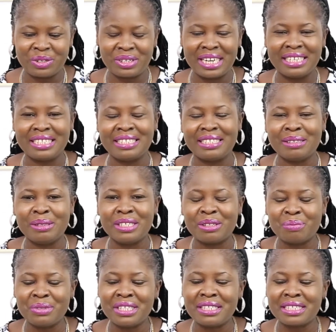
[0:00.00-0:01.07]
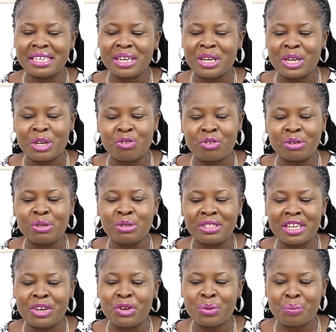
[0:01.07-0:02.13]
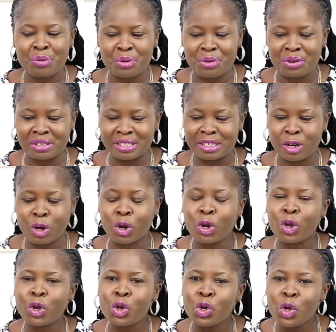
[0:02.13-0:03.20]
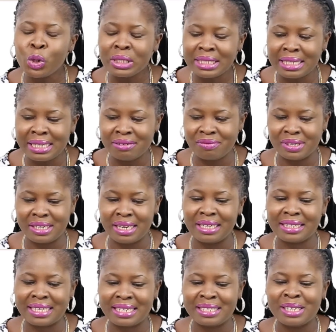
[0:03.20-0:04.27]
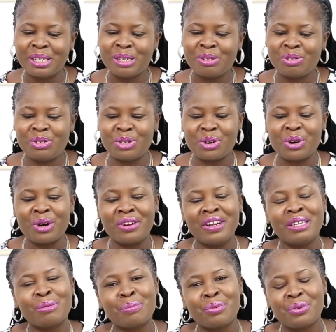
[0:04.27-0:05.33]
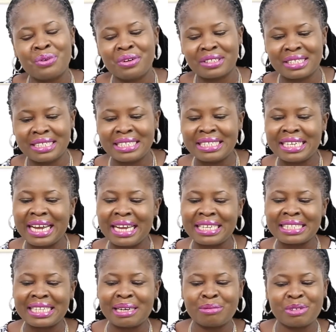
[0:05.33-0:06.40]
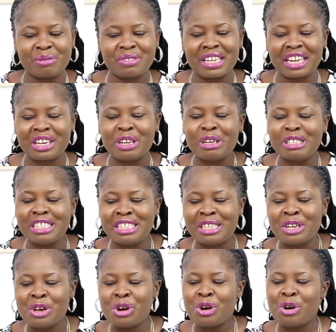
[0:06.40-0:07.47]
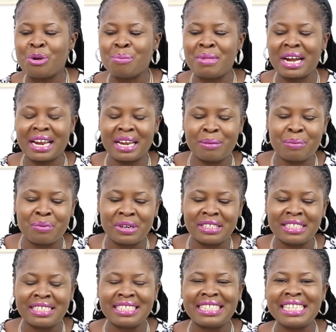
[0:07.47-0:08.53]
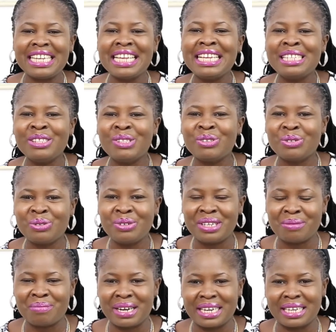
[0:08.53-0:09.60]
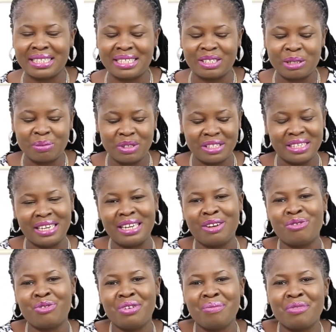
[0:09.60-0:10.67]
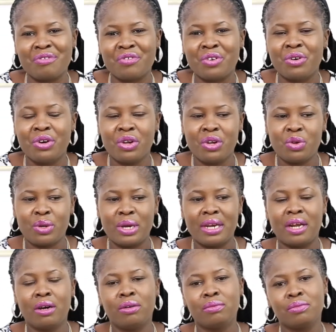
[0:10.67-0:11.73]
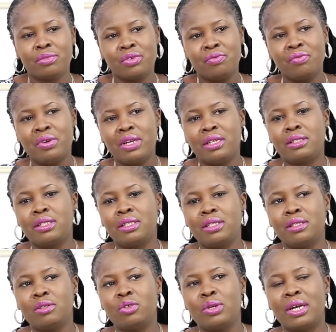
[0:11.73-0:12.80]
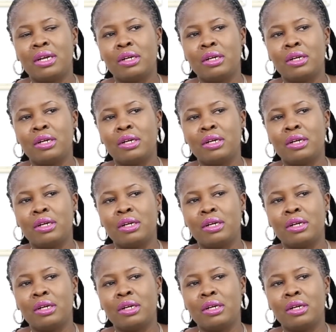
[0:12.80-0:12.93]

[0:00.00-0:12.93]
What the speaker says: and it means introducing a new product closely related to your current product, either in terms of technology or market presence into the market. Something that you are doing before, you are now relating, you